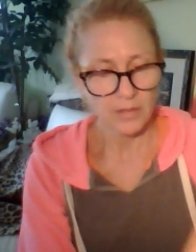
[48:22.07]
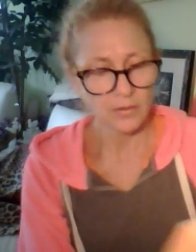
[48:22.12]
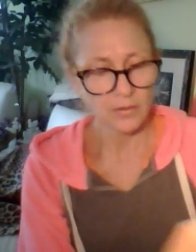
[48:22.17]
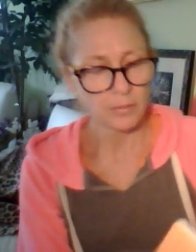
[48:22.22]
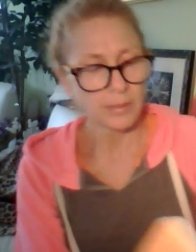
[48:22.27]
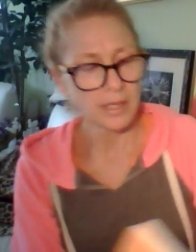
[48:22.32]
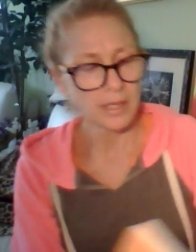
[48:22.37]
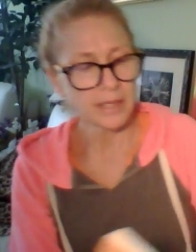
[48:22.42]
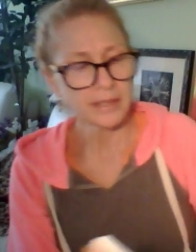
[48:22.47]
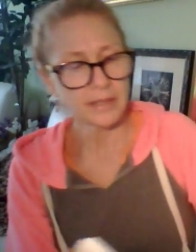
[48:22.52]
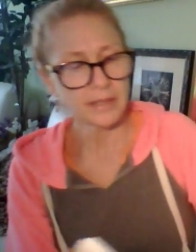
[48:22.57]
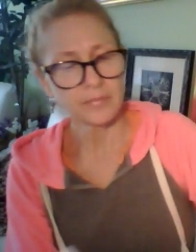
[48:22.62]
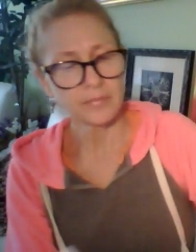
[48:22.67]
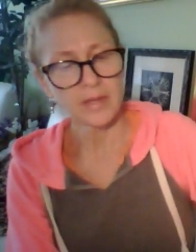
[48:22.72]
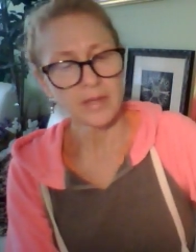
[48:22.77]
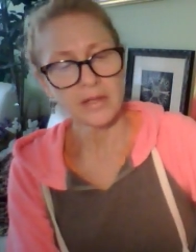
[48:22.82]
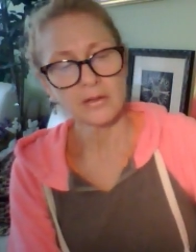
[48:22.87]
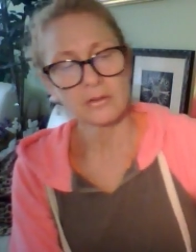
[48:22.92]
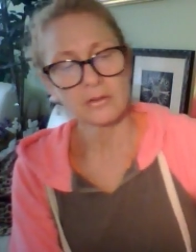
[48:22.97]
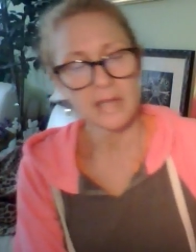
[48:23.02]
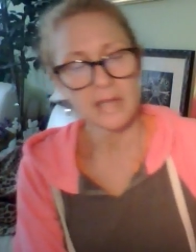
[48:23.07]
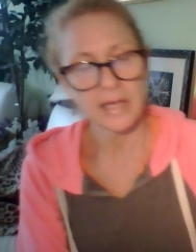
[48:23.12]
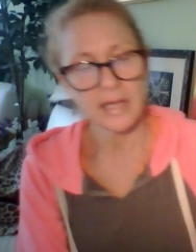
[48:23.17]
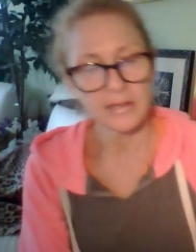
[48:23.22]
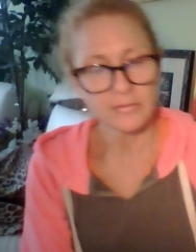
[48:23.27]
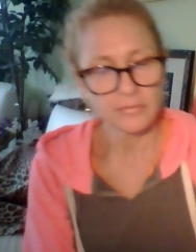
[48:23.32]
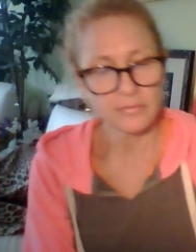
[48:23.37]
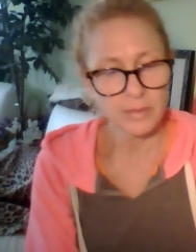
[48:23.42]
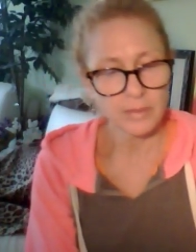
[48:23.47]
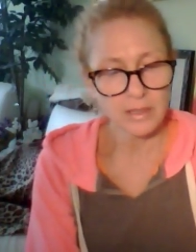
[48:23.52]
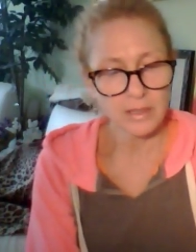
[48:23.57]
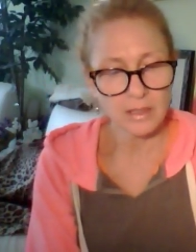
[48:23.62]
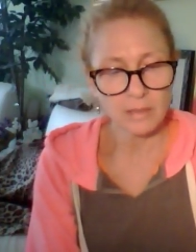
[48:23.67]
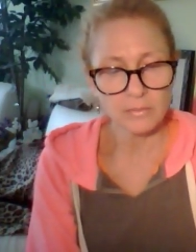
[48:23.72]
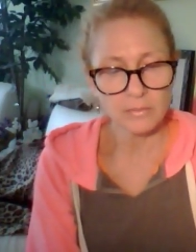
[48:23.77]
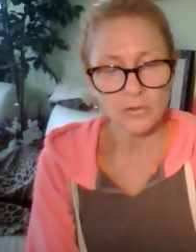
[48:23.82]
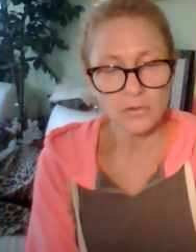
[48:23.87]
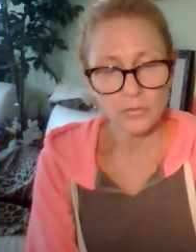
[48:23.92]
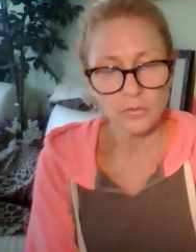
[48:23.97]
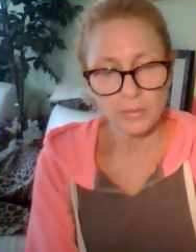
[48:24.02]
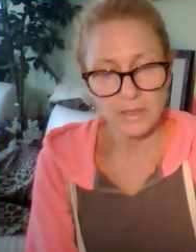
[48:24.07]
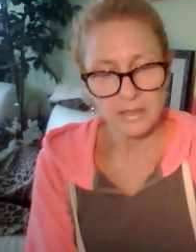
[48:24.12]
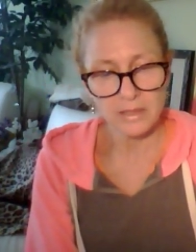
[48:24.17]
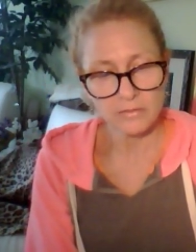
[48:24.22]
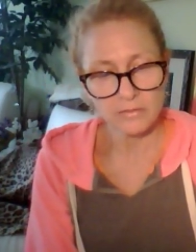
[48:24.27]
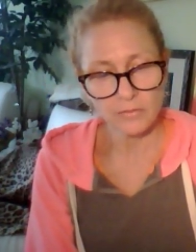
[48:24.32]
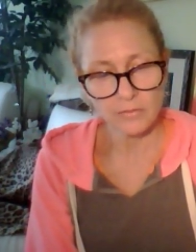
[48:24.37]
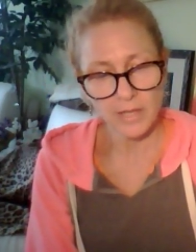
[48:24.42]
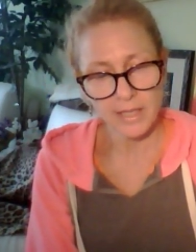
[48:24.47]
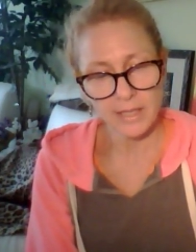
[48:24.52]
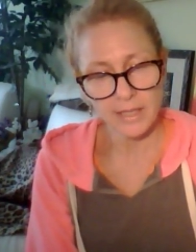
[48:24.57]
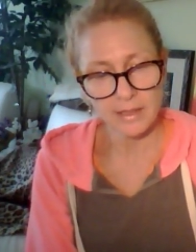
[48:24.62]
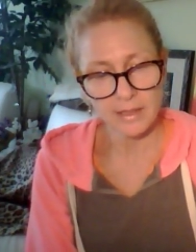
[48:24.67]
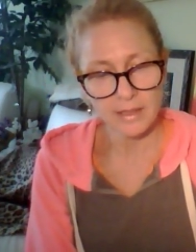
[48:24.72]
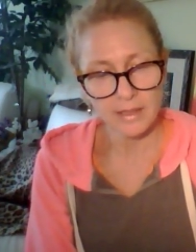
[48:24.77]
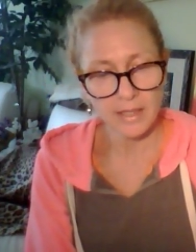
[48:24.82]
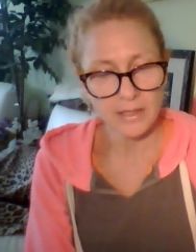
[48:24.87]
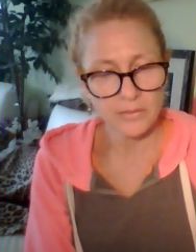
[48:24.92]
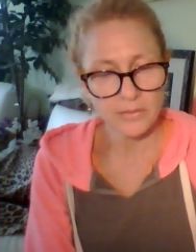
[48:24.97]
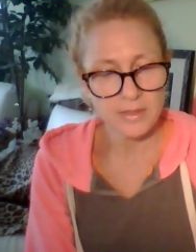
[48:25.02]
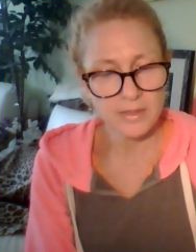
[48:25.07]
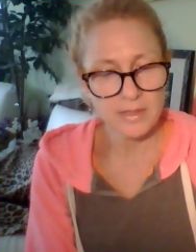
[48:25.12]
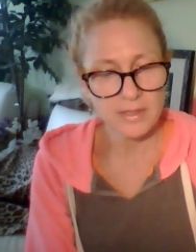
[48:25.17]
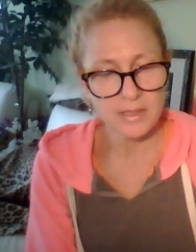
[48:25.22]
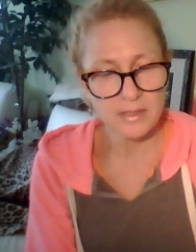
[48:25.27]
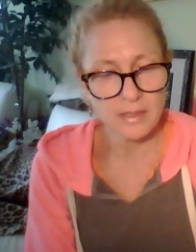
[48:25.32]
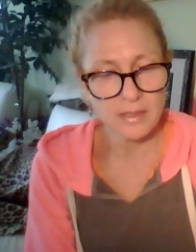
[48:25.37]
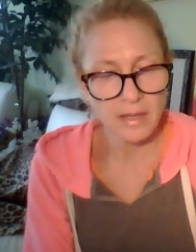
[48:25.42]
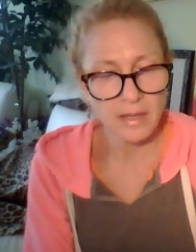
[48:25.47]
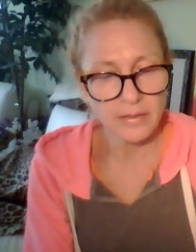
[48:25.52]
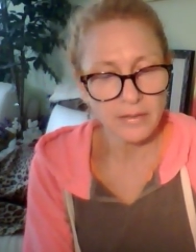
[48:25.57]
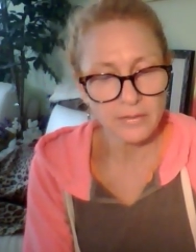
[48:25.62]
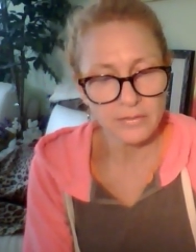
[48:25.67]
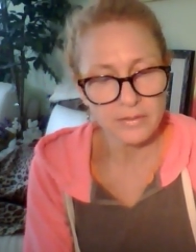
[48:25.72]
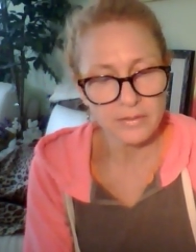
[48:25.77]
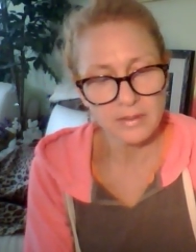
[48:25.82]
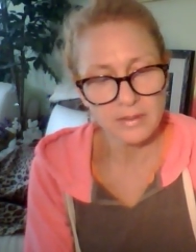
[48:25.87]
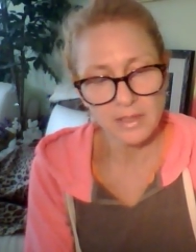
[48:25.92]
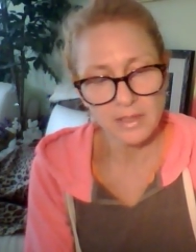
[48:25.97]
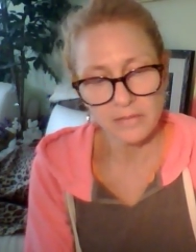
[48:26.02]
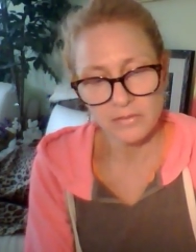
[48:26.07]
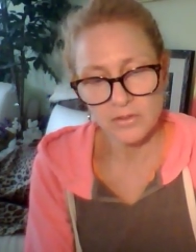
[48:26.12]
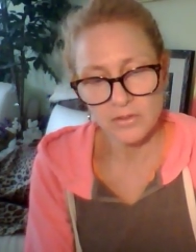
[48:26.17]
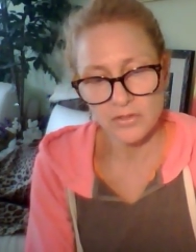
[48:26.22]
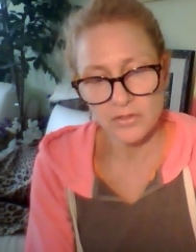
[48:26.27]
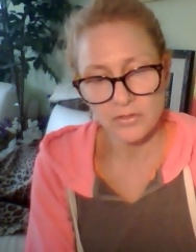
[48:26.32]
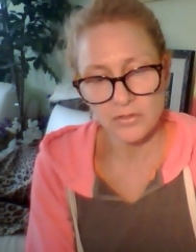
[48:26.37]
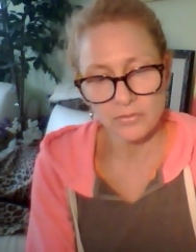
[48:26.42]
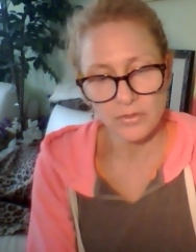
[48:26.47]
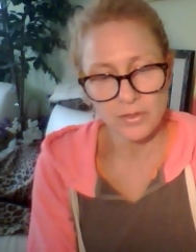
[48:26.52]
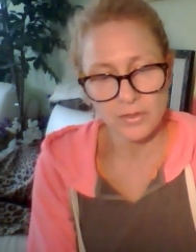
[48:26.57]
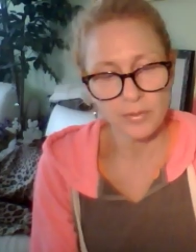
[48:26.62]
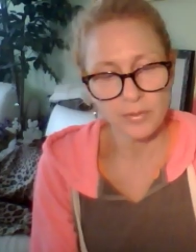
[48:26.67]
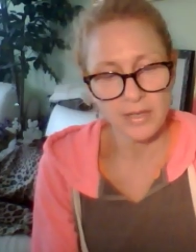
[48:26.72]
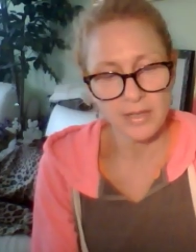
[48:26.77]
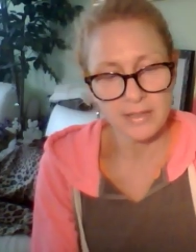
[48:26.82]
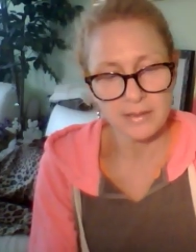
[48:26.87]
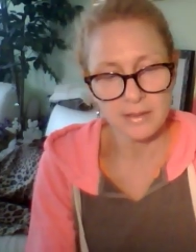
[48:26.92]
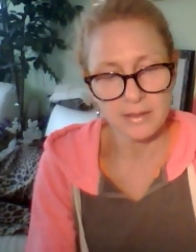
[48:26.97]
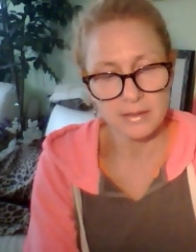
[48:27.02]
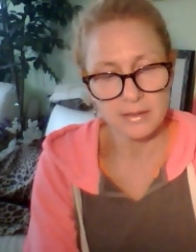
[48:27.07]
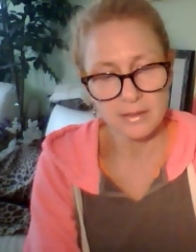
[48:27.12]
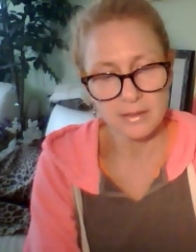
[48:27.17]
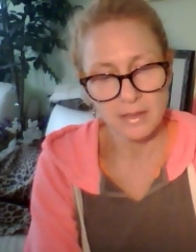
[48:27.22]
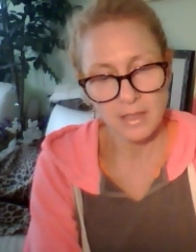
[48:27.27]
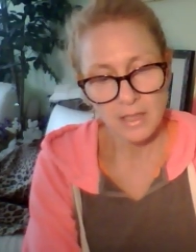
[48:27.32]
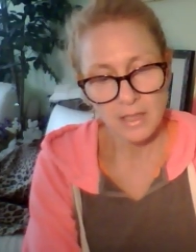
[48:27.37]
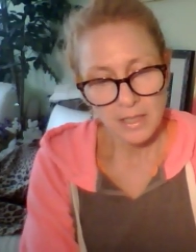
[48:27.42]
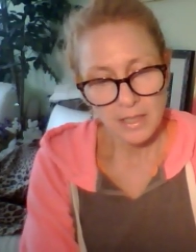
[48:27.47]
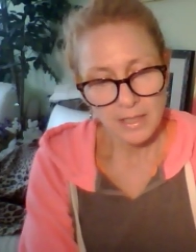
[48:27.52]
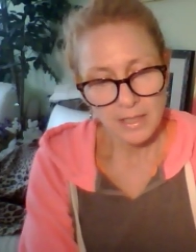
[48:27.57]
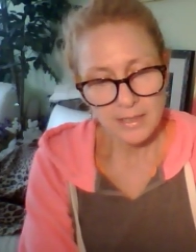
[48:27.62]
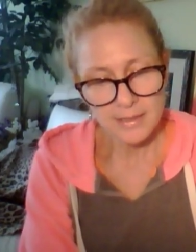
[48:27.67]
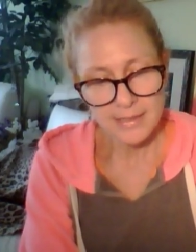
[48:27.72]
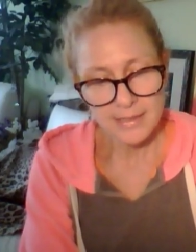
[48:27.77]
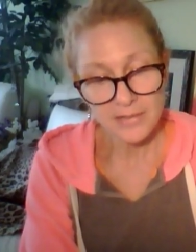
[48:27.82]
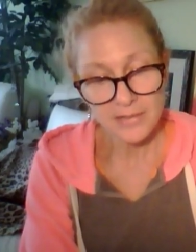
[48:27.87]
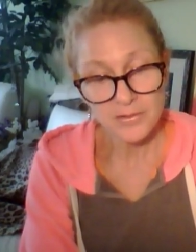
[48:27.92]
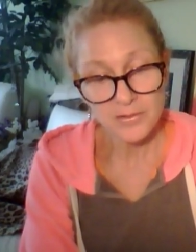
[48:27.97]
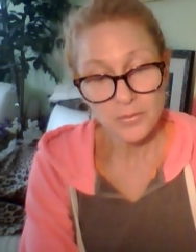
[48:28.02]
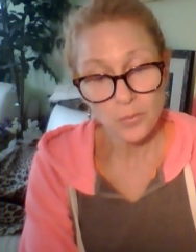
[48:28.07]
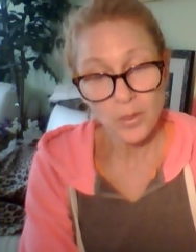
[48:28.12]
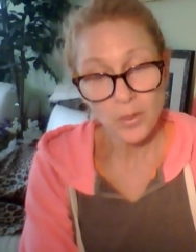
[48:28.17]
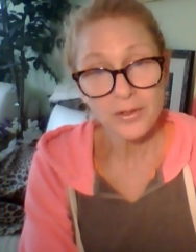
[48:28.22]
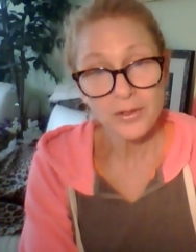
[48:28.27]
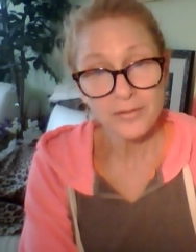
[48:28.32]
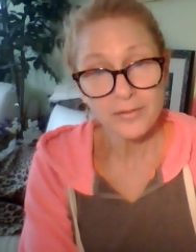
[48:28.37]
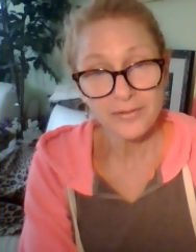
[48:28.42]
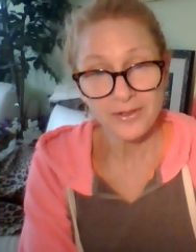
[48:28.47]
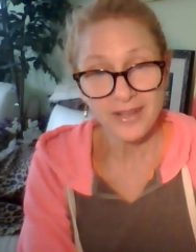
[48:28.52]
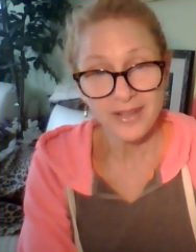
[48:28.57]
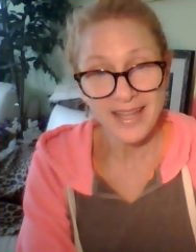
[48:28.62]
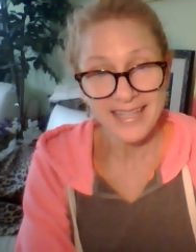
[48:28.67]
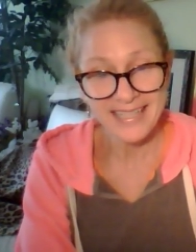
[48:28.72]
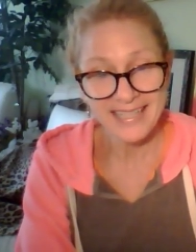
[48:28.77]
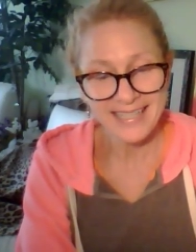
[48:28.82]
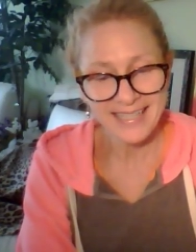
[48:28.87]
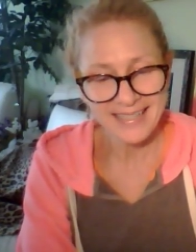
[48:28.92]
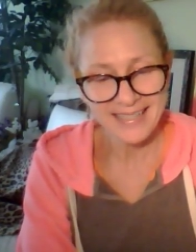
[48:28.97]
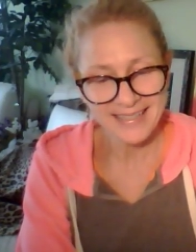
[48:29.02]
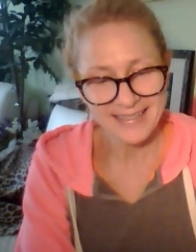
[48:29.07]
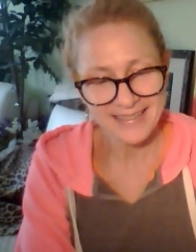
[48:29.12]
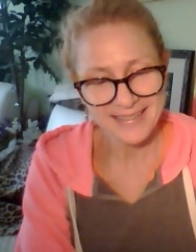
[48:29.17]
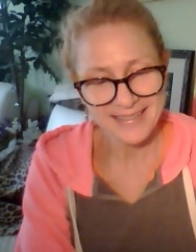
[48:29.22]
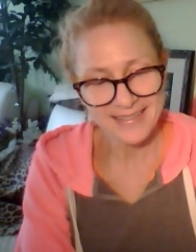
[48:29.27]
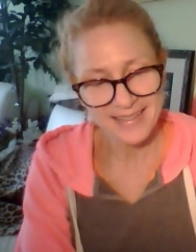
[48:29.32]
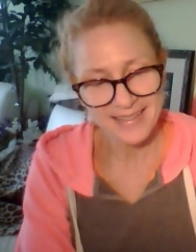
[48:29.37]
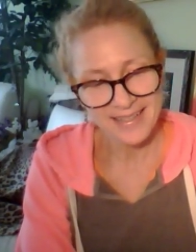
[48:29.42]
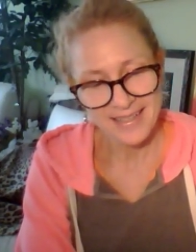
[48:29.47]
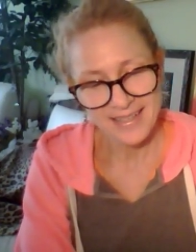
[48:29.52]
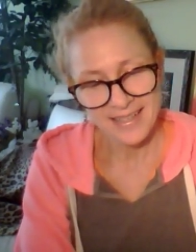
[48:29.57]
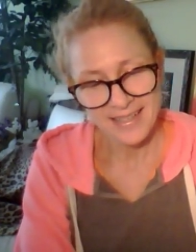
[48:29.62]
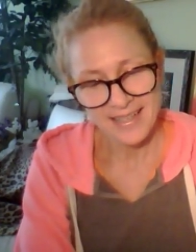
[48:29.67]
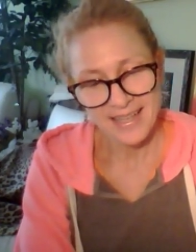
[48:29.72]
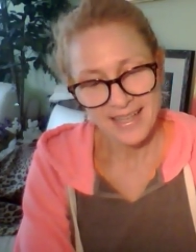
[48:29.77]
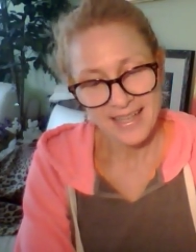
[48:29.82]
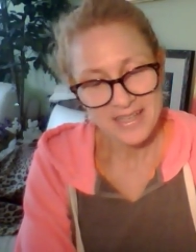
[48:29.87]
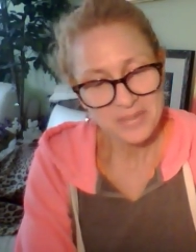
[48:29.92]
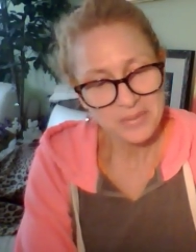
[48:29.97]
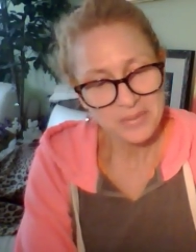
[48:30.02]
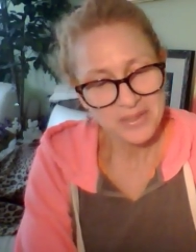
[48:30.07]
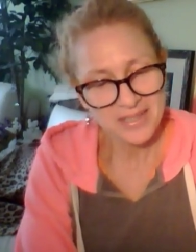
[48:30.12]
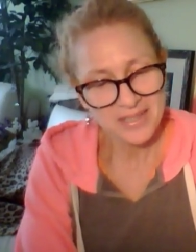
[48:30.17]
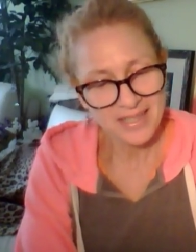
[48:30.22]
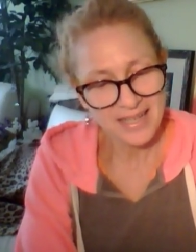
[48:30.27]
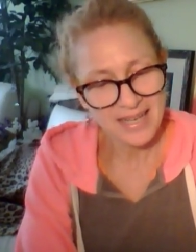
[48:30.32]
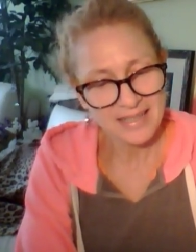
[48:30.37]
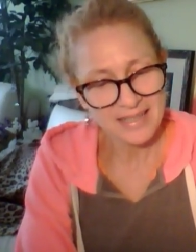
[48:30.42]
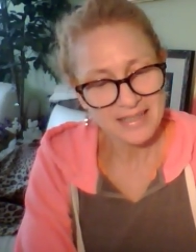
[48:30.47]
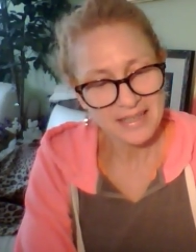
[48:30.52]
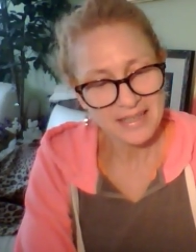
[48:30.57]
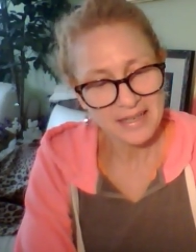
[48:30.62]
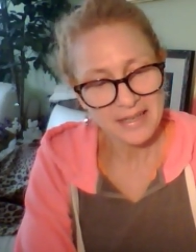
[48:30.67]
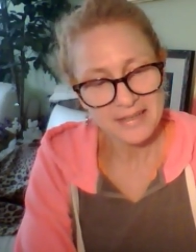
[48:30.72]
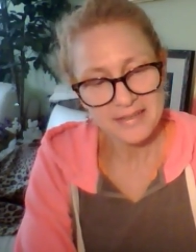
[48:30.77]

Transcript: Your body and your life become luminous, radiant, and you assist others, even just through your presence. It sounds wonderful, and it is. And Spirit's connecting.